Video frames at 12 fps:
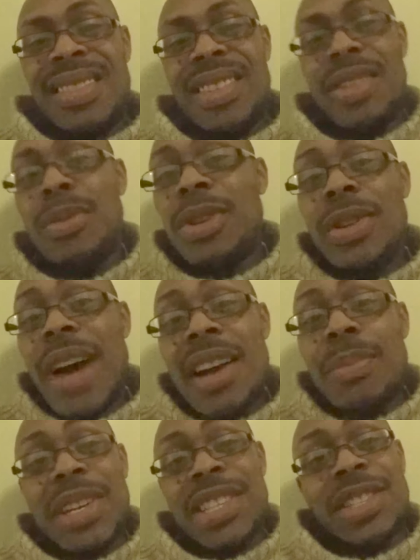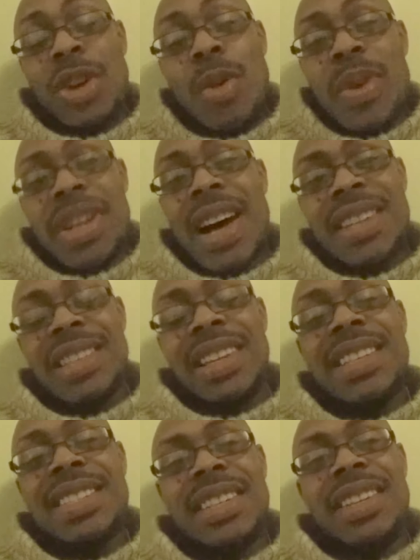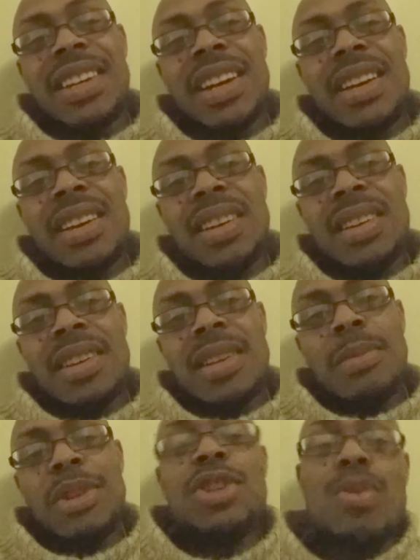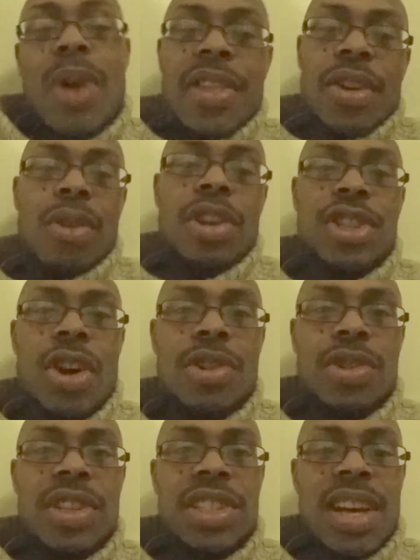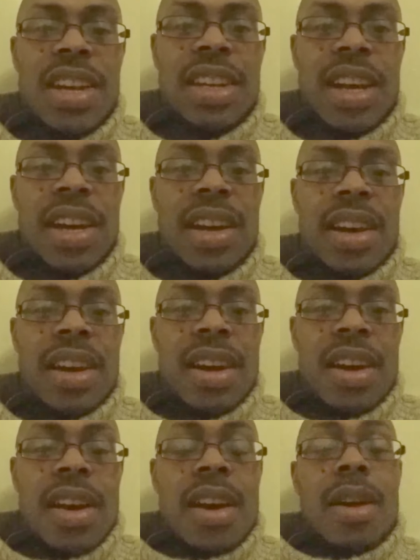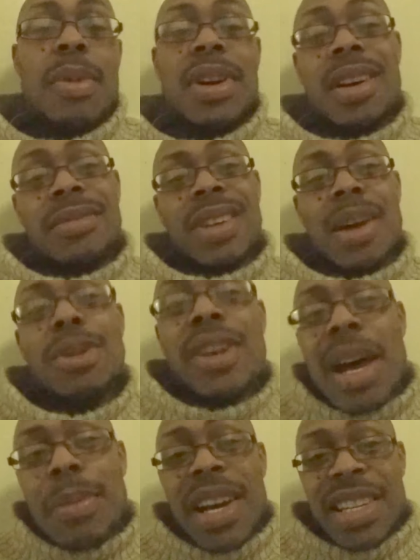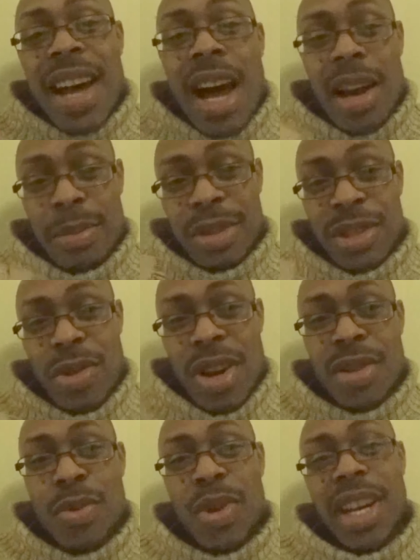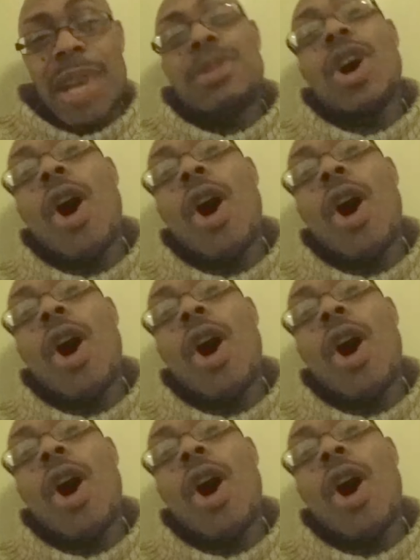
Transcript: You got to be stupid not to listen, okay? But you'd rather go to church on Sunday. But I'm looking at my time, so I don't want to keep